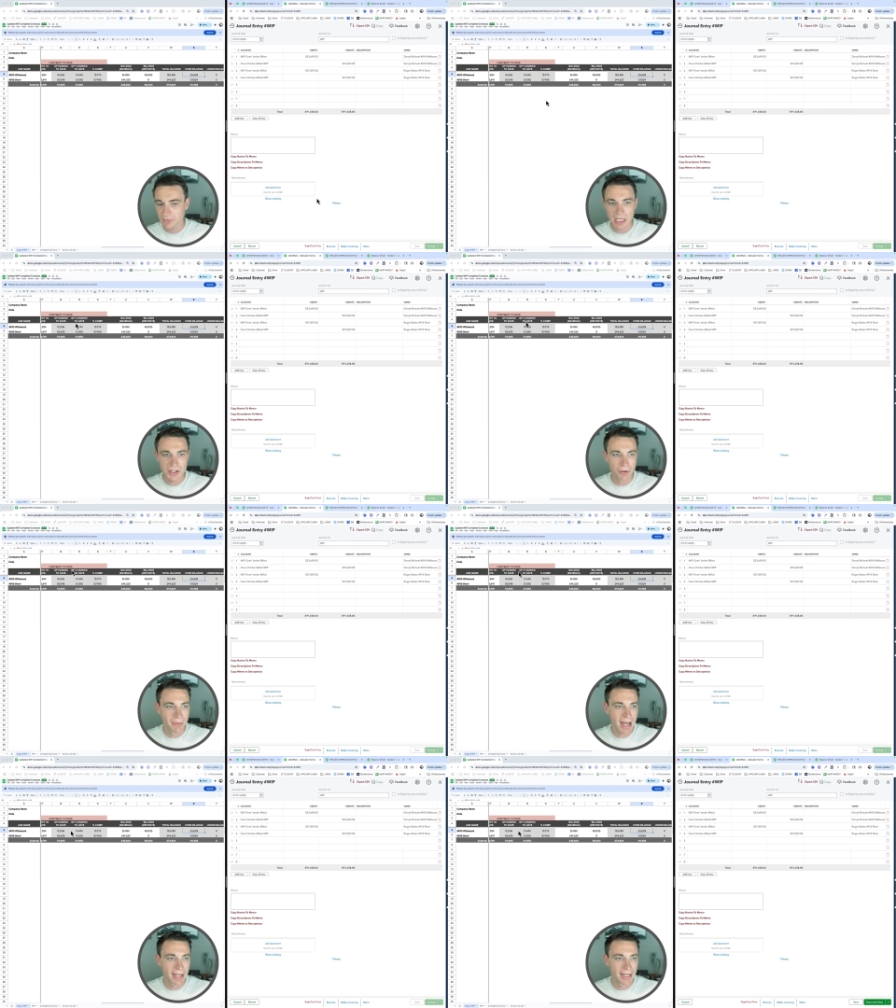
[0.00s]
So
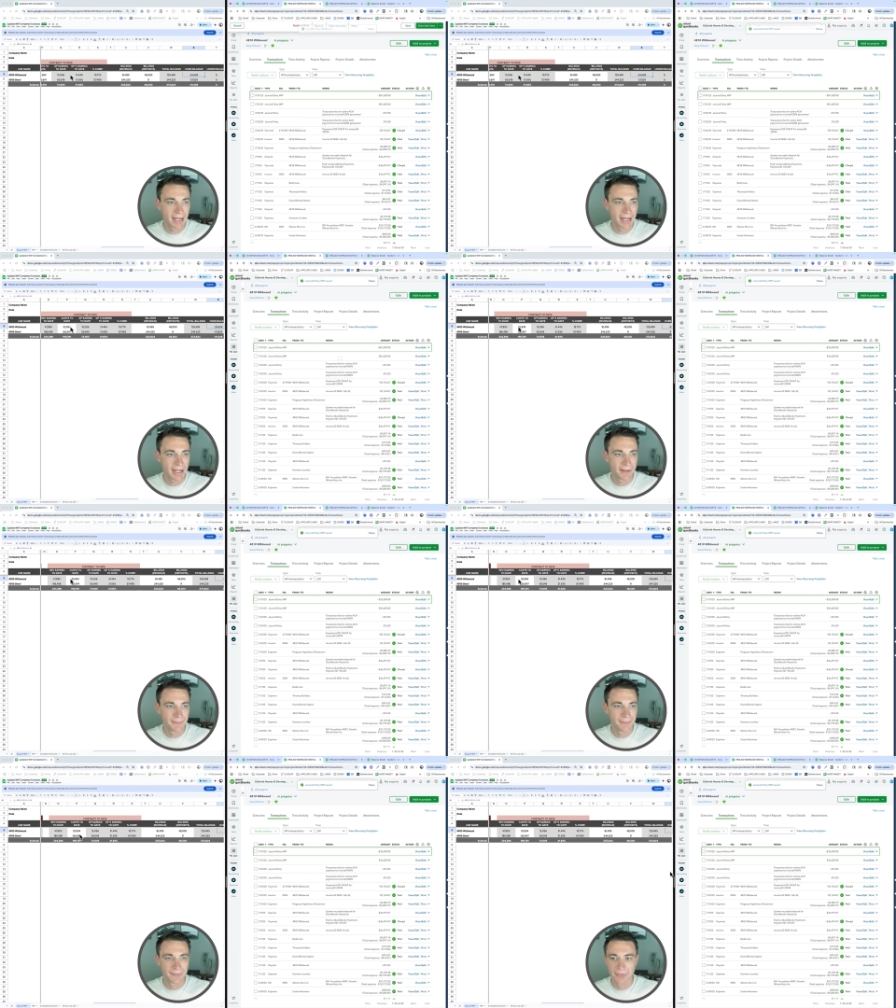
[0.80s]
my,
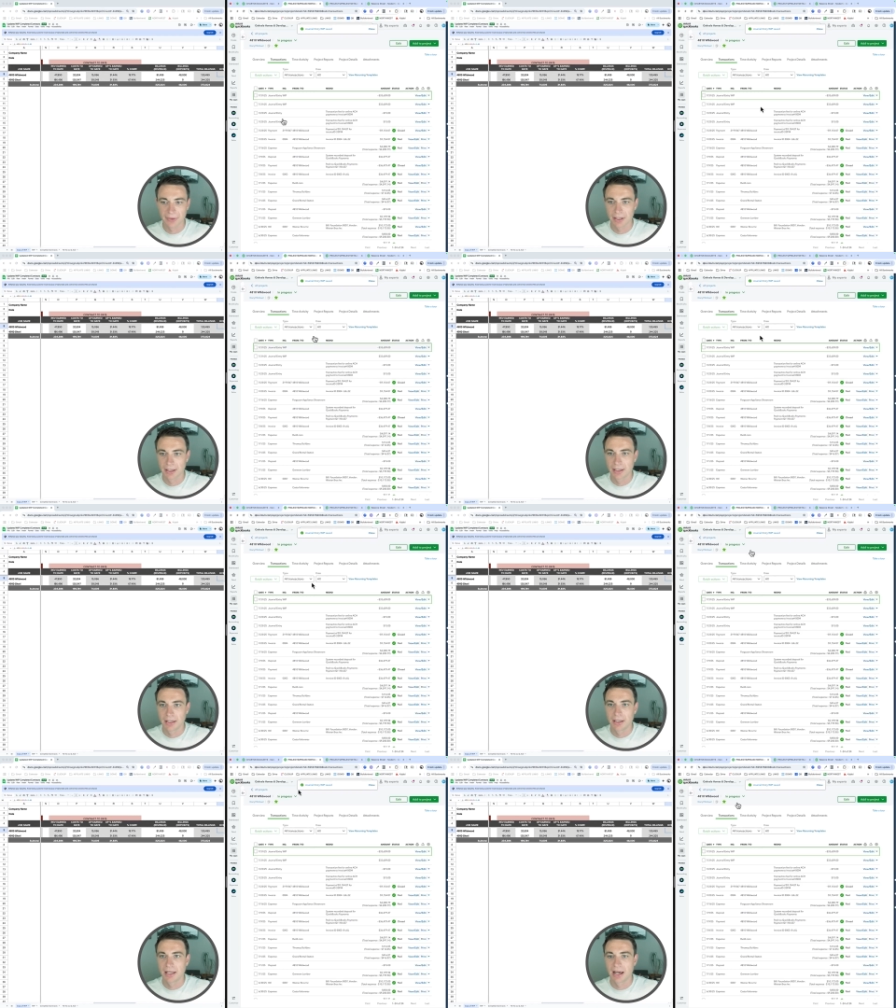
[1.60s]
um,
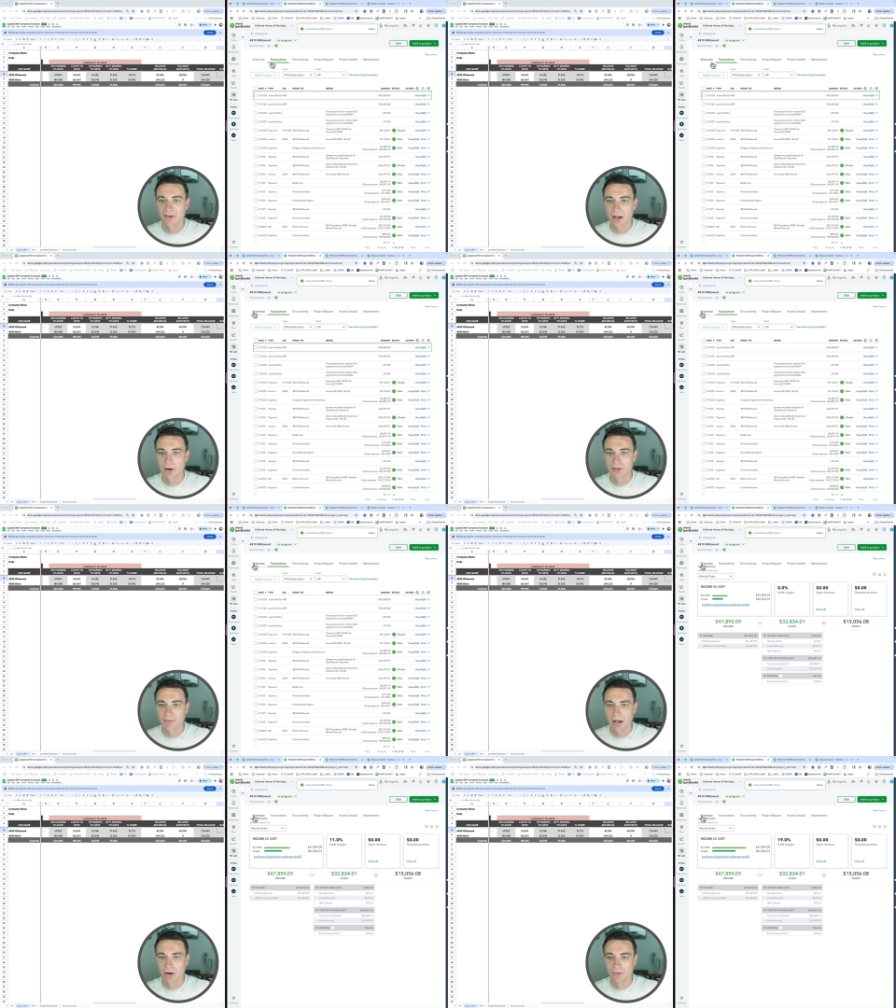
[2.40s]
yeah, if I go to
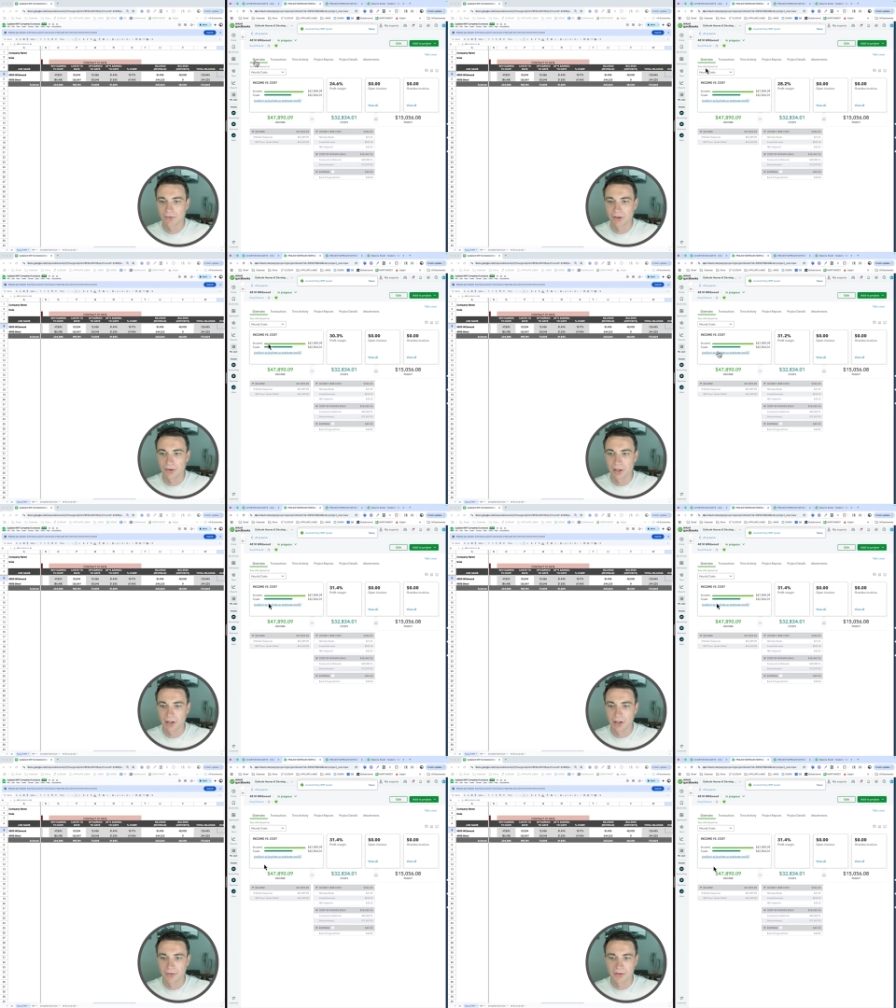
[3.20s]
my overview
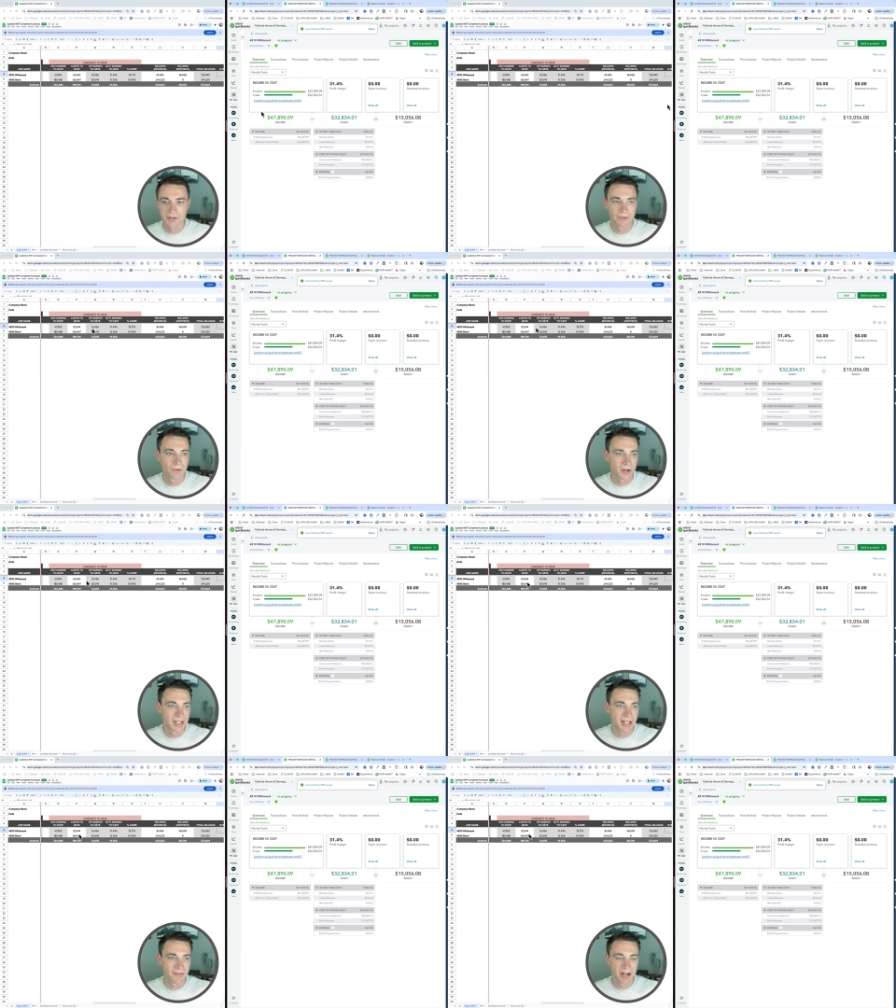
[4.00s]
here, there's a
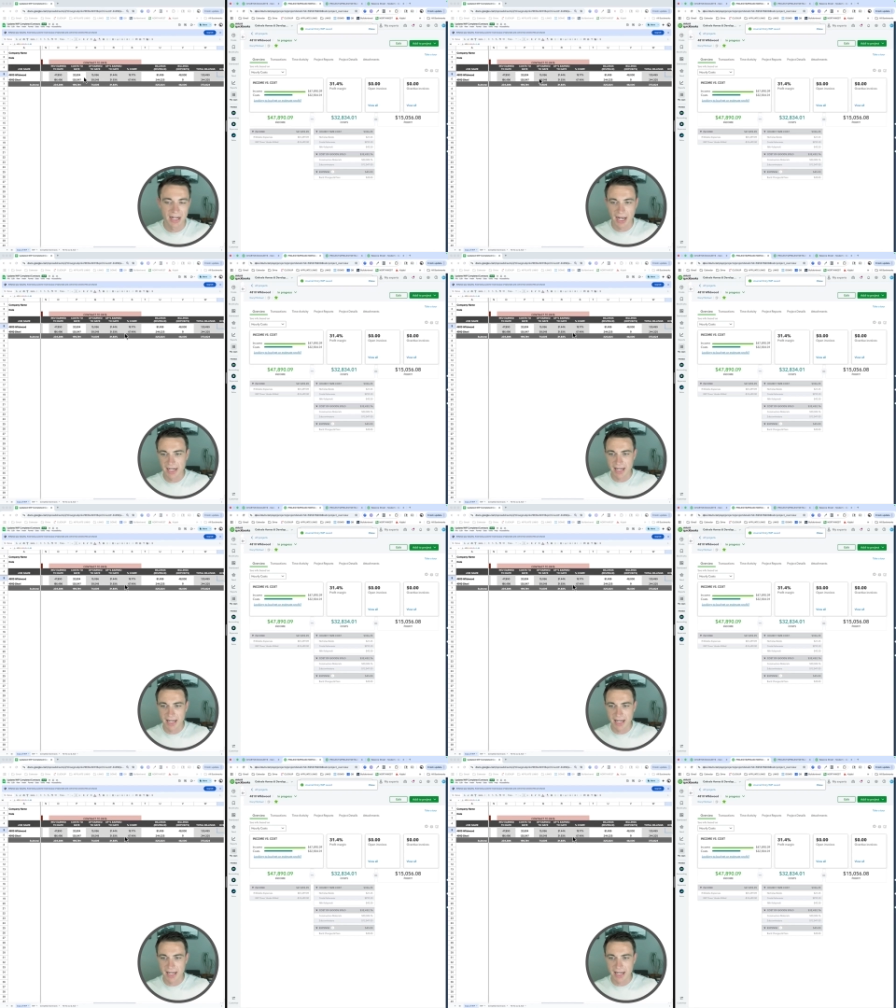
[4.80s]
47890.